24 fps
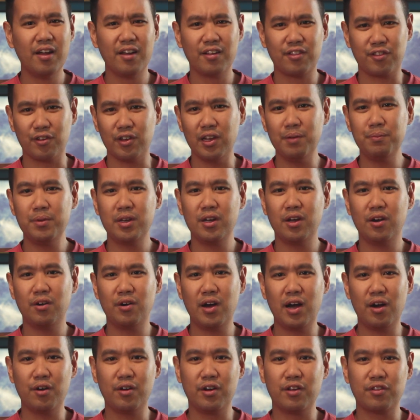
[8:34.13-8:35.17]
So let me know
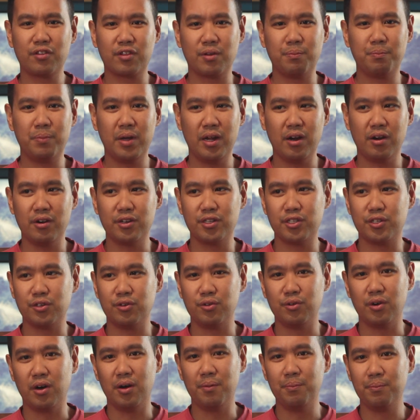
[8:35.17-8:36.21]
how it is compared
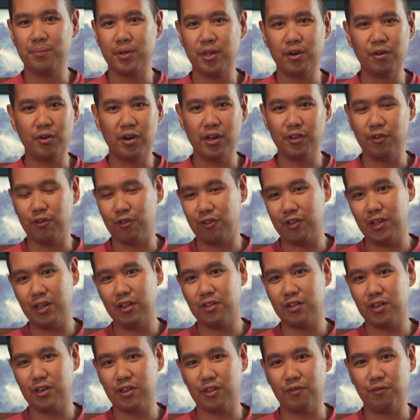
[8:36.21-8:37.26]
to other
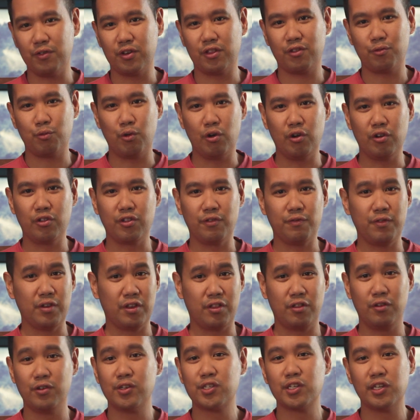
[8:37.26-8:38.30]
seasons, if it's worse, if
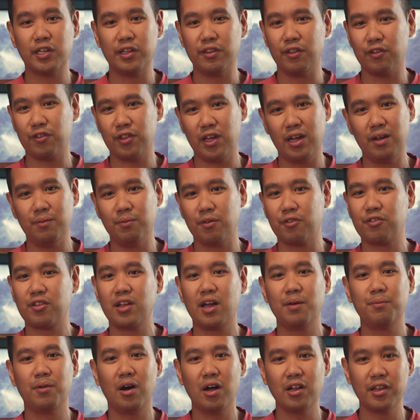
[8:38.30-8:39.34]
it's usually the same this
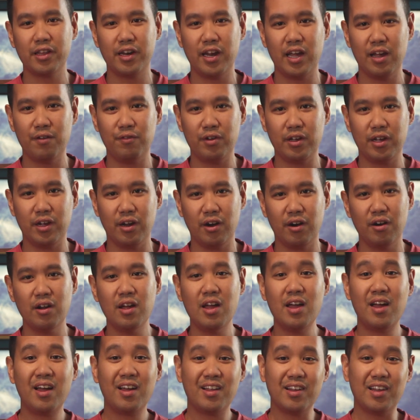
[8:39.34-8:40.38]
time holiday every year.
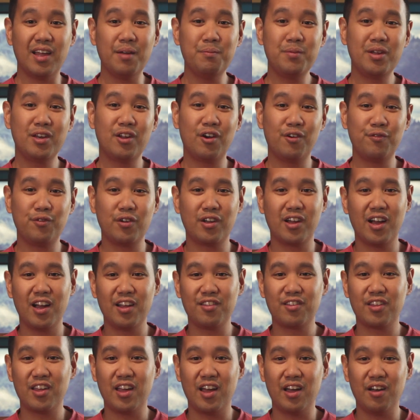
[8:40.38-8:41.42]
Let me know if you
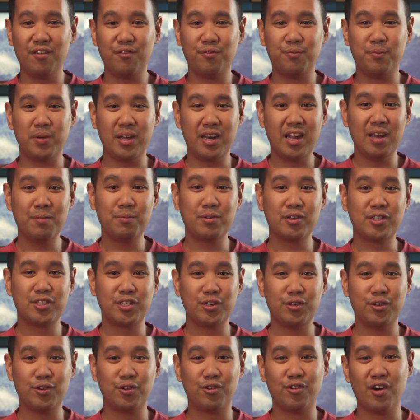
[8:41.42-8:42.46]
guys have been able
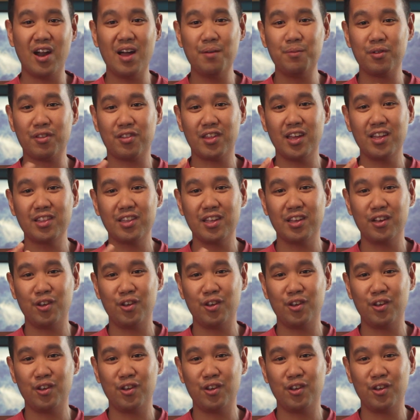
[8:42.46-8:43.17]
to grab a set